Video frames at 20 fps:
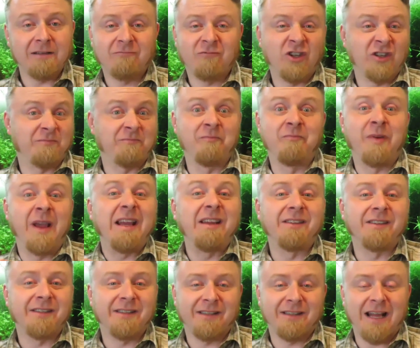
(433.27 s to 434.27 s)
just
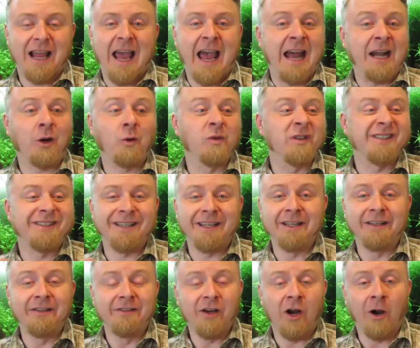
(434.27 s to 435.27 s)
base
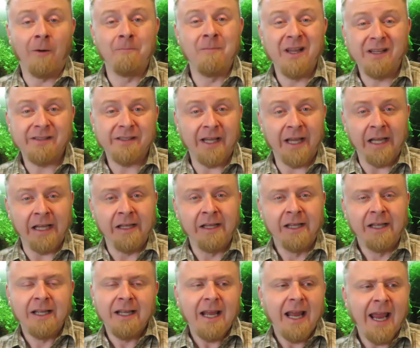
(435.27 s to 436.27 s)
adequacies are missing,
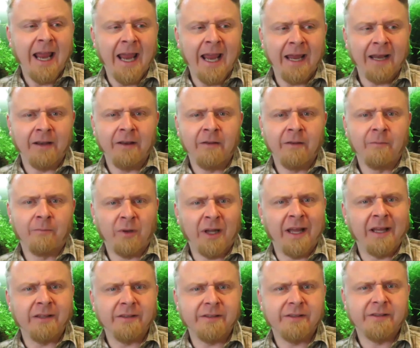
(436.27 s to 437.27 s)
and the
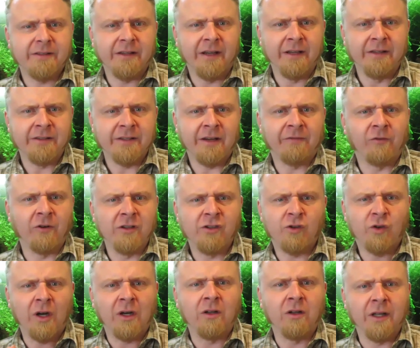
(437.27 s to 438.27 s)
plants suffer and
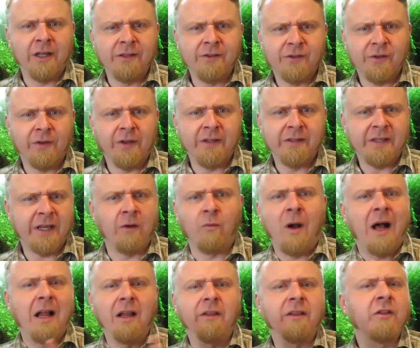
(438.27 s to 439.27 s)
struggle, and so they say,
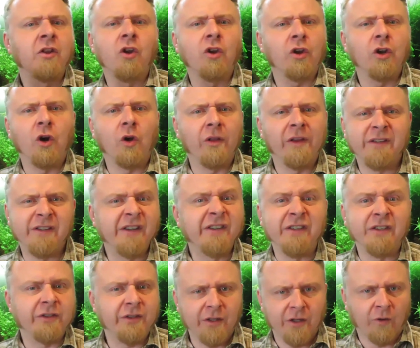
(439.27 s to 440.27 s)
well, no, you know, this
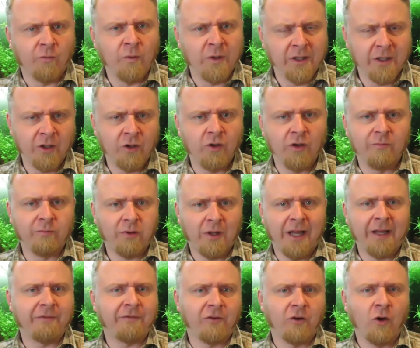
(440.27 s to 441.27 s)
isn't a really good
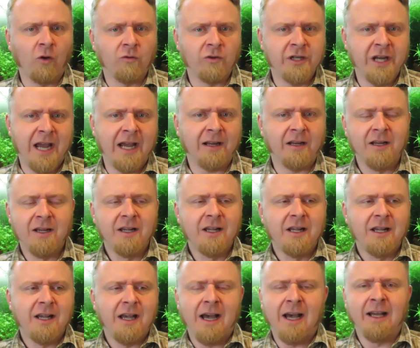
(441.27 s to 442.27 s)
plant for low tech.
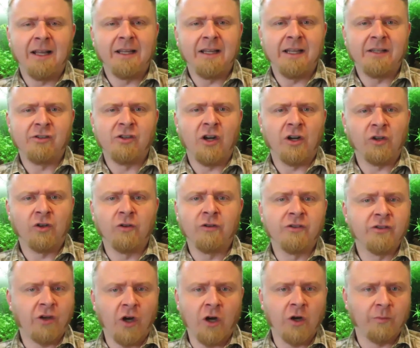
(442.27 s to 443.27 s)
It's not a
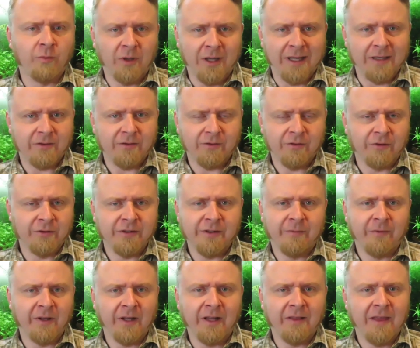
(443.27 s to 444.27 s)
good starter plant or
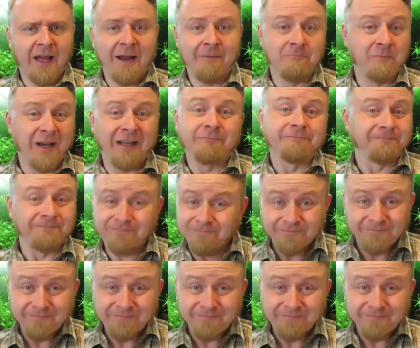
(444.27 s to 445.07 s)
something like that, but